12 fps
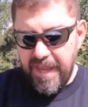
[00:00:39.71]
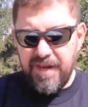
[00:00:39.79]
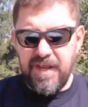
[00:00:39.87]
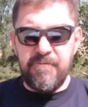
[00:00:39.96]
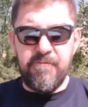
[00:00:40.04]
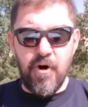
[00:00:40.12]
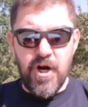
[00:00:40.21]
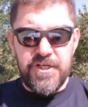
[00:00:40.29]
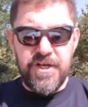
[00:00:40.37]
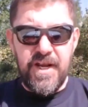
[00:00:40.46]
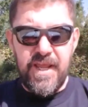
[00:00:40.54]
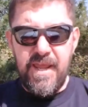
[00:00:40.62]
And
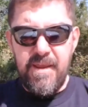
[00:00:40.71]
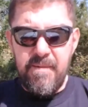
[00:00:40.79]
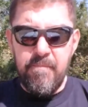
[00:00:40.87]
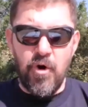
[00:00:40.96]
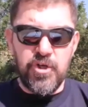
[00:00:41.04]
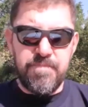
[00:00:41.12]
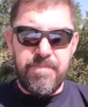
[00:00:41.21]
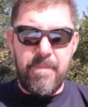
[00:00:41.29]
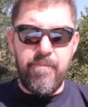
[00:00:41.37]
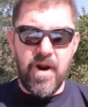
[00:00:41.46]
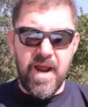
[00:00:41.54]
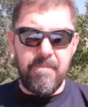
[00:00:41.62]
unfortunately, most
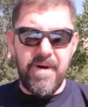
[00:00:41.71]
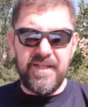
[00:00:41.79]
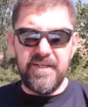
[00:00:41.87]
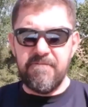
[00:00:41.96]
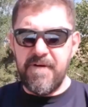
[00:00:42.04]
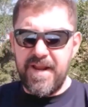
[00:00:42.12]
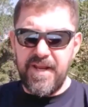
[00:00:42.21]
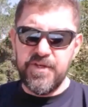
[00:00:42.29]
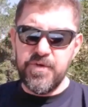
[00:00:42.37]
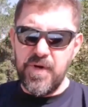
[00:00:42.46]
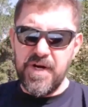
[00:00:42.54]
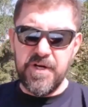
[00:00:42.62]
people come under
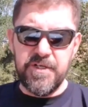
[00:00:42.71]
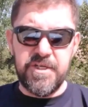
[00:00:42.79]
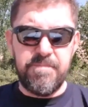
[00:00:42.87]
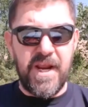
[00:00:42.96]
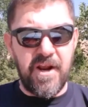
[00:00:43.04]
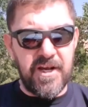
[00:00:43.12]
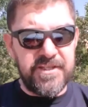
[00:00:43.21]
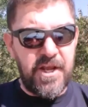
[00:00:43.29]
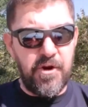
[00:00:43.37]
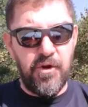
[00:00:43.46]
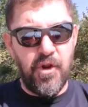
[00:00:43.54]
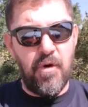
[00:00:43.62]
financial curse because
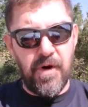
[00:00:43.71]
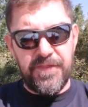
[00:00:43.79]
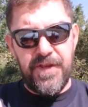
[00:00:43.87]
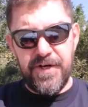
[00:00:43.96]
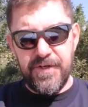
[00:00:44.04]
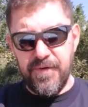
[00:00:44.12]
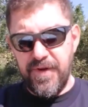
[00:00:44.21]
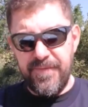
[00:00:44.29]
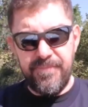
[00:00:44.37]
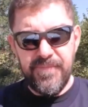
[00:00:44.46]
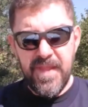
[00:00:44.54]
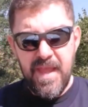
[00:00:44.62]
they don't know what they're doing.
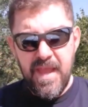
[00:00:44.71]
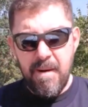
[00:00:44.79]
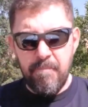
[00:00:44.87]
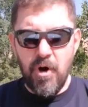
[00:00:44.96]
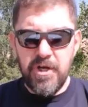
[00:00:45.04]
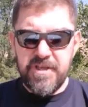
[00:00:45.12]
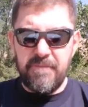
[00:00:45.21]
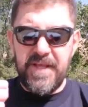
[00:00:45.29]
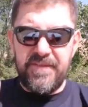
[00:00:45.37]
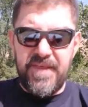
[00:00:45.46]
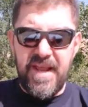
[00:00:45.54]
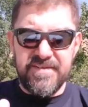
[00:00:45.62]
Most
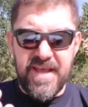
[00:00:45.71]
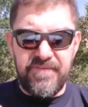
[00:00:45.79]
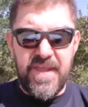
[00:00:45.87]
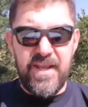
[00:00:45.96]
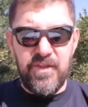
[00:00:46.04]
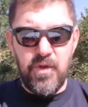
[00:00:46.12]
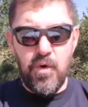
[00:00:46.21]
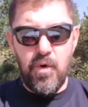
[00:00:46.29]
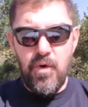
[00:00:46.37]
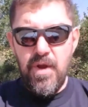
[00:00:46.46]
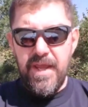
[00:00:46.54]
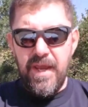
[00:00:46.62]
of the things that they
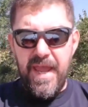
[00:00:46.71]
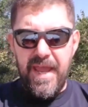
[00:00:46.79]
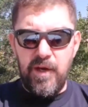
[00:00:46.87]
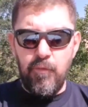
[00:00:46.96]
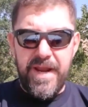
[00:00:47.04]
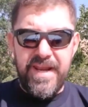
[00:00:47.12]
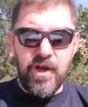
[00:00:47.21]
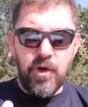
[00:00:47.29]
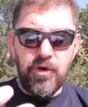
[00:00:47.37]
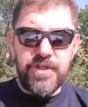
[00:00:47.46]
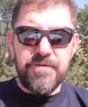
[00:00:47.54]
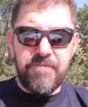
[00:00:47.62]
do, when it
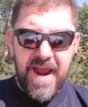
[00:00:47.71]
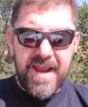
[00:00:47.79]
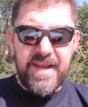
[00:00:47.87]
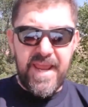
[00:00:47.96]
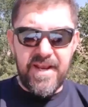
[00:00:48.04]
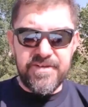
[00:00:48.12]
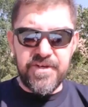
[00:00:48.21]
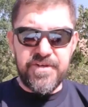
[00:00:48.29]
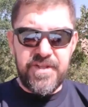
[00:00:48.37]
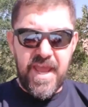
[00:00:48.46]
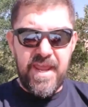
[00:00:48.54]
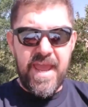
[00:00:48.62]
includes
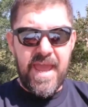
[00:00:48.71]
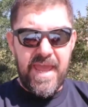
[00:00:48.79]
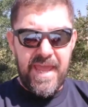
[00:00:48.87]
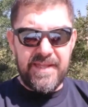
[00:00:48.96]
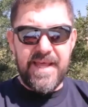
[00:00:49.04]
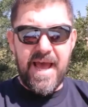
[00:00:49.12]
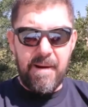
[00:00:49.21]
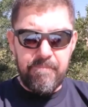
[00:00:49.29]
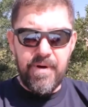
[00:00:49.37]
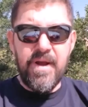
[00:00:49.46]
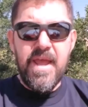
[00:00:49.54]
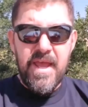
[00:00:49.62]
finances, they end
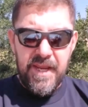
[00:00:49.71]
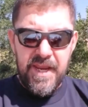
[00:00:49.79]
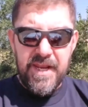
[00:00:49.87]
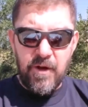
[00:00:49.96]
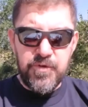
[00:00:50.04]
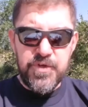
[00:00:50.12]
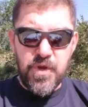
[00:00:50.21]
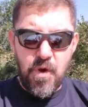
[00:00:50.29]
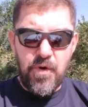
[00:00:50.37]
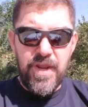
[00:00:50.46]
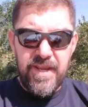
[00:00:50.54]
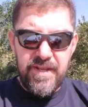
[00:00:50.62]
up, you know,
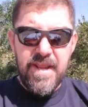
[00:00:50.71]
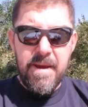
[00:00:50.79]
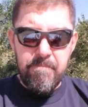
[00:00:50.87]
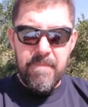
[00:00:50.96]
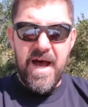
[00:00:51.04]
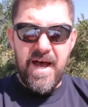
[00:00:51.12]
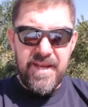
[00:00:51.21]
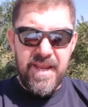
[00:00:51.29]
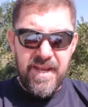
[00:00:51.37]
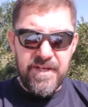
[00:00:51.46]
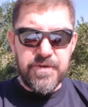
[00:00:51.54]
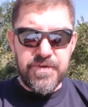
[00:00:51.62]
sowing
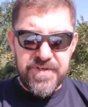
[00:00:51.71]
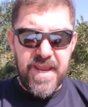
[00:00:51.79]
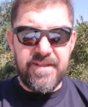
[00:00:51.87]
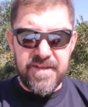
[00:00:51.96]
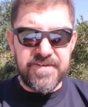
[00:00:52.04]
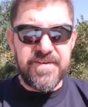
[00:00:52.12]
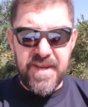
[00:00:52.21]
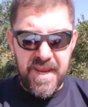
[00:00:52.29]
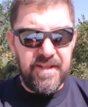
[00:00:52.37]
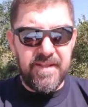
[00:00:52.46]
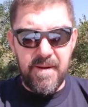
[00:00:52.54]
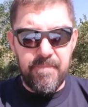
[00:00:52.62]
money into Satan's
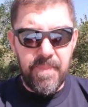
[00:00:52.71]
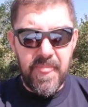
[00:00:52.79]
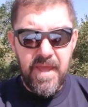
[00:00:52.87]
kingdom.